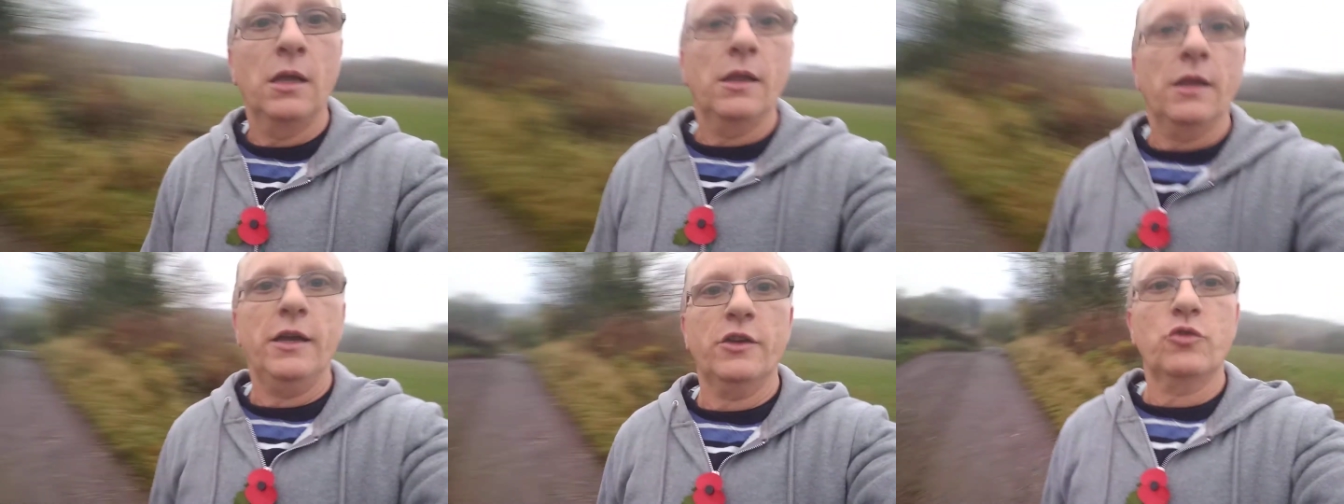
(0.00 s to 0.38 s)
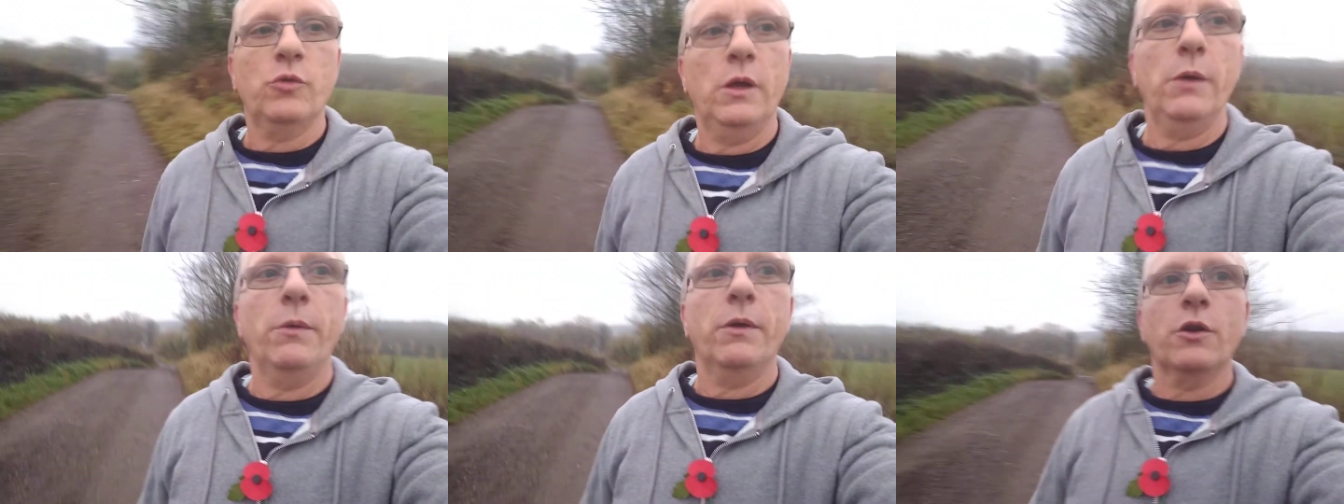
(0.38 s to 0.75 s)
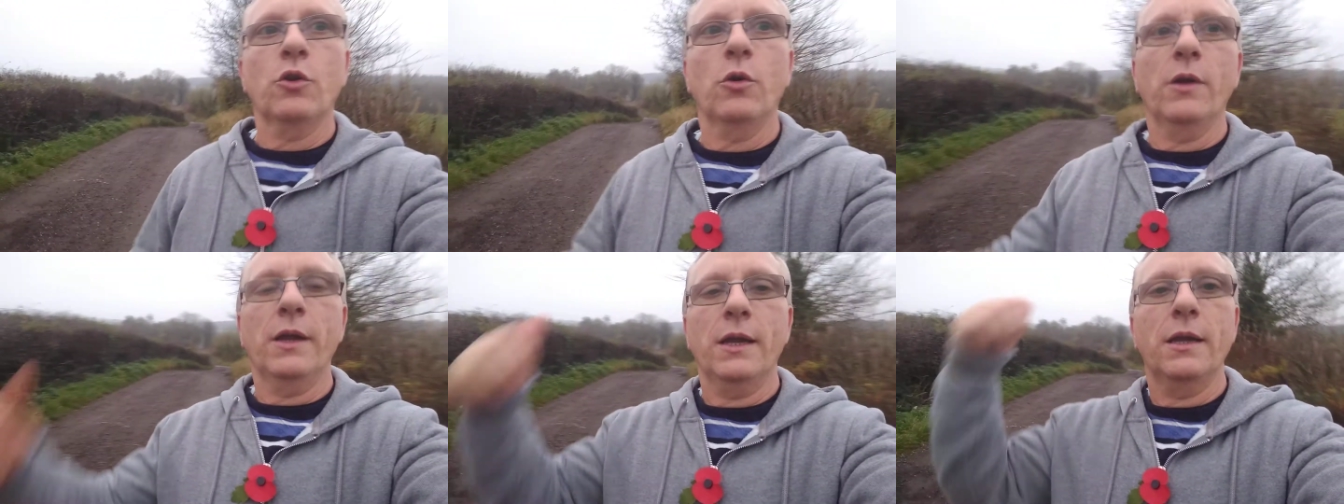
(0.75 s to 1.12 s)
That's where we're
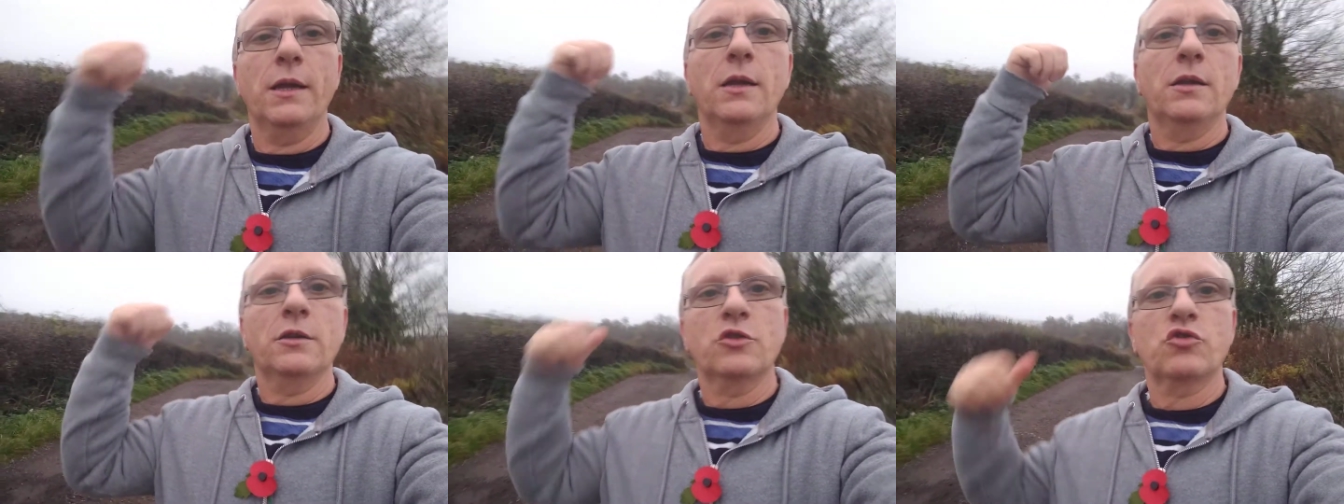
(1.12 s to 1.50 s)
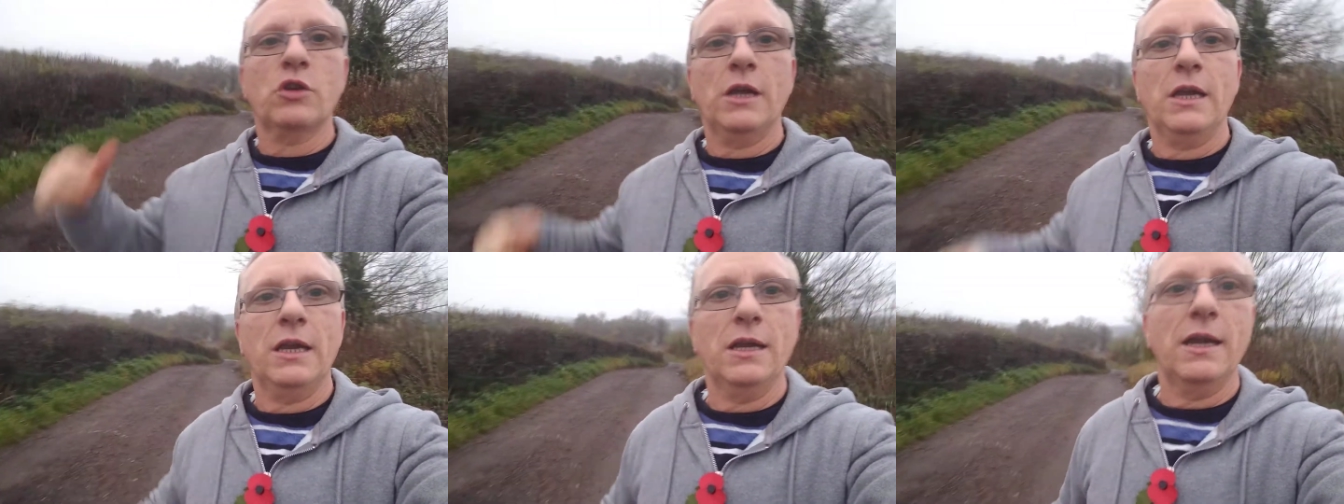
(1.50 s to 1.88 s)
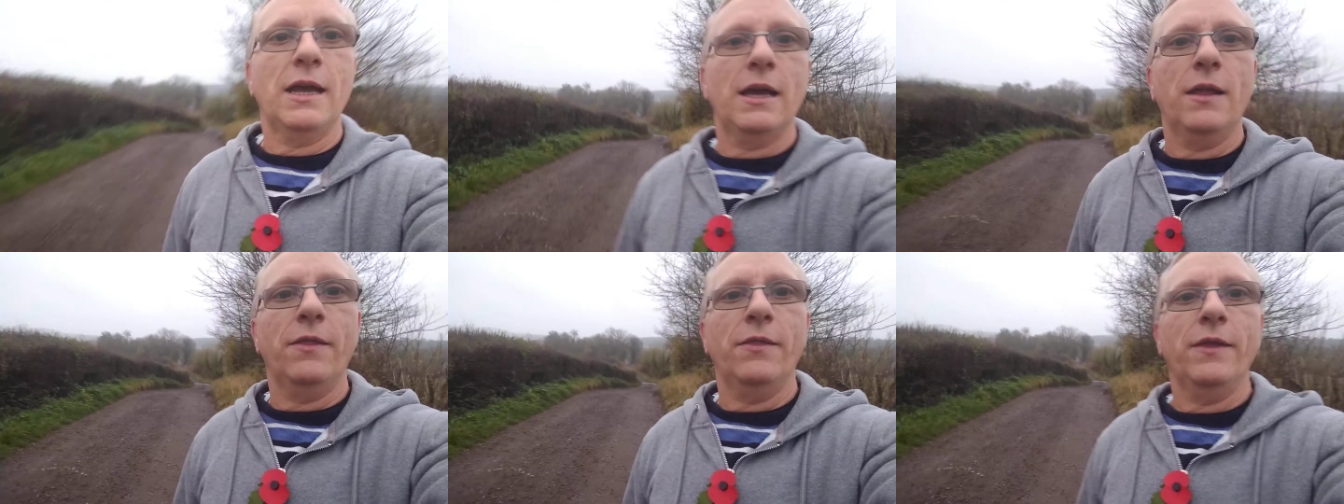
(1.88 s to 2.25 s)
going. Straight
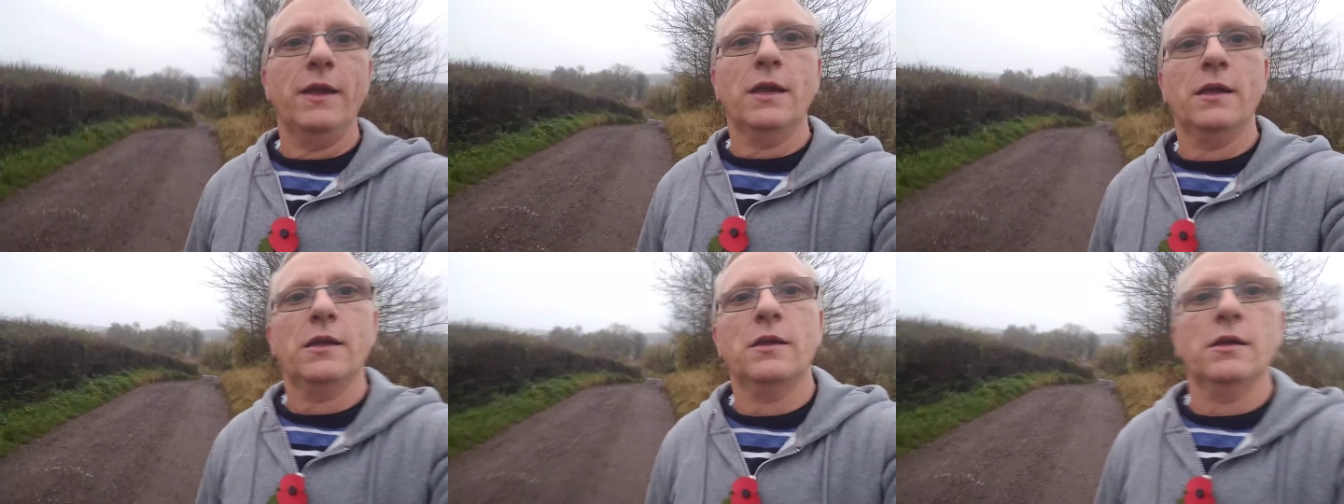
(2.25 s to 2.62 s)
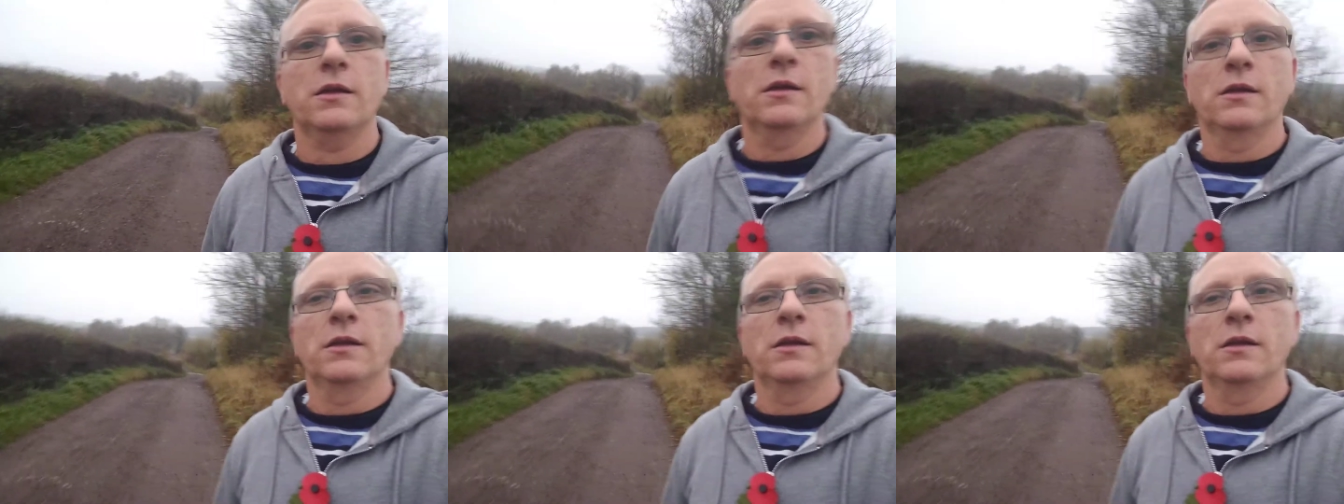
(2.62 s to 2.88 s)
down there.